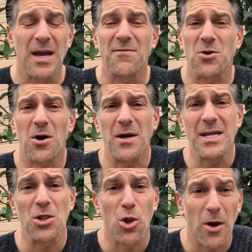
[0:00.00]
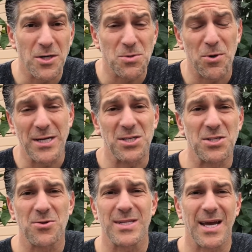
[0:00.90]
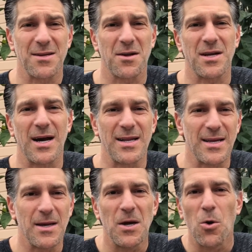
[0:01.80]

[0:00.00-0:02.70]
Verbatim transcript: If there are any large branches you intend on cutting,